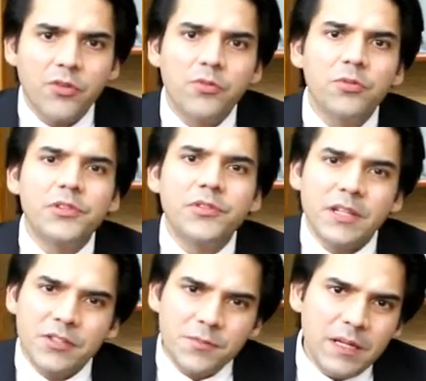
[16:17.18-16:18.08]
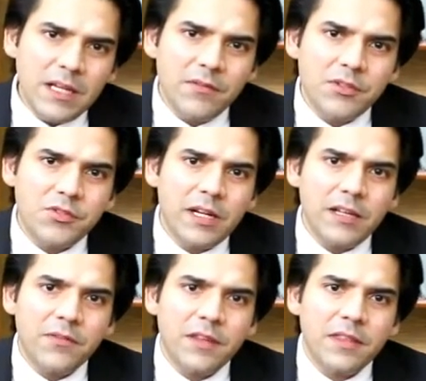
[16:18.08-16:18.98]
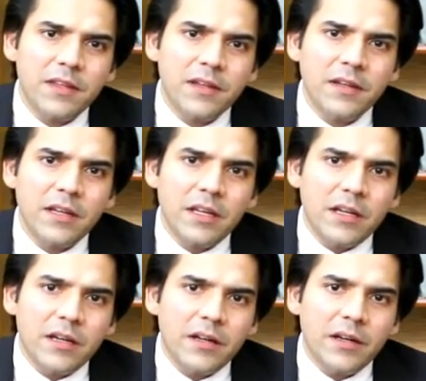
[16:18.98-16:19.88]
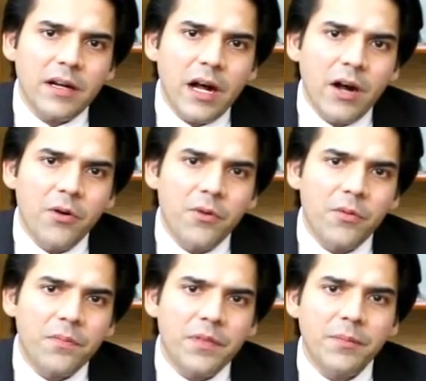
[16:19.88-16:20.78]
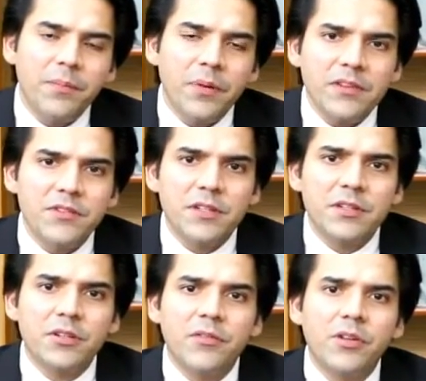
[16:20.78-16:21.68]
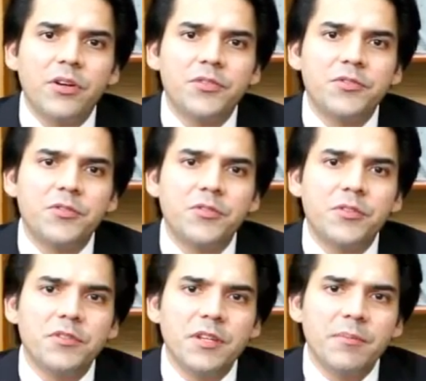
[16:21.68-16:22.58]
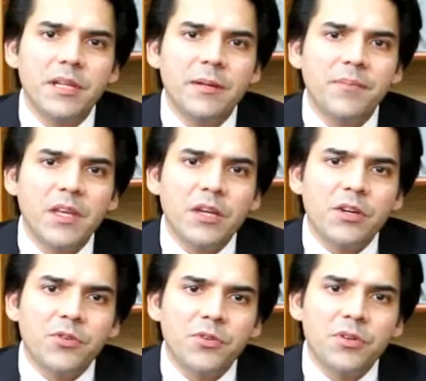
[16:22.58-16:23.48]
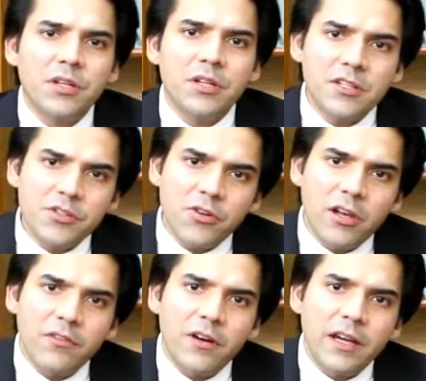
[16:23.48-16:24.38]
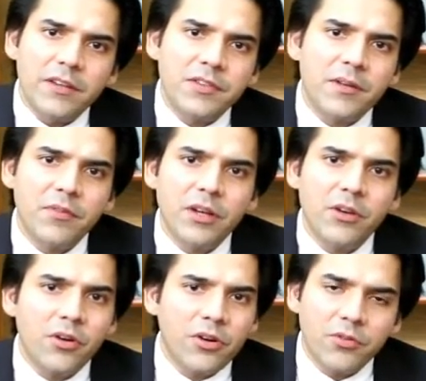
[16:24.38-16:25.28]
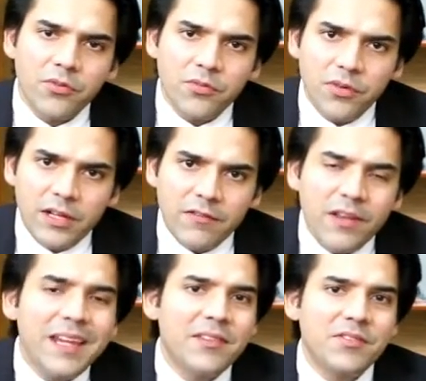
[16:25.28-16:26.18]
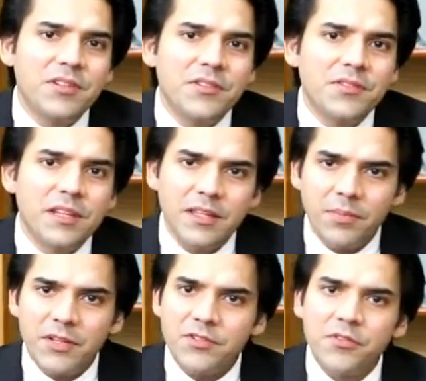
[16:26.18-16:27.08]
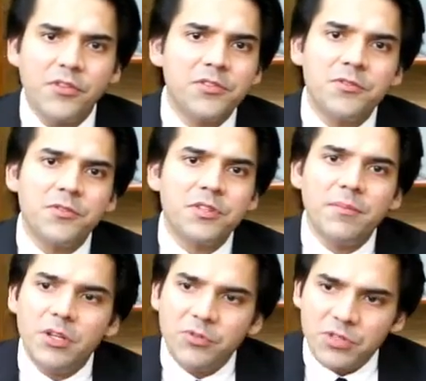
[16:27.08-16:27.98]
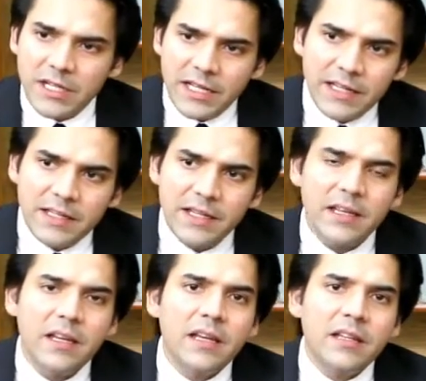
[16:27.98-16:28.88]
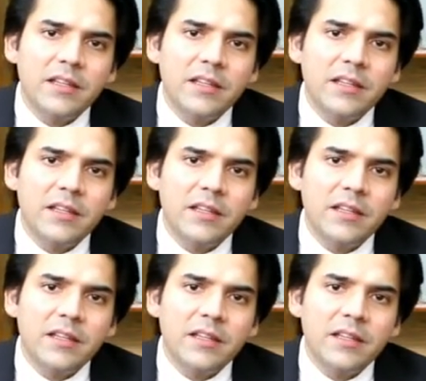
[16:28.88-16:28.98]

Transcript: or Rule 6p, which dealt with how the President of the Constituent Assembly could disqualify someone or could fill vacancies, that the President of the Constituent Assembly could declare that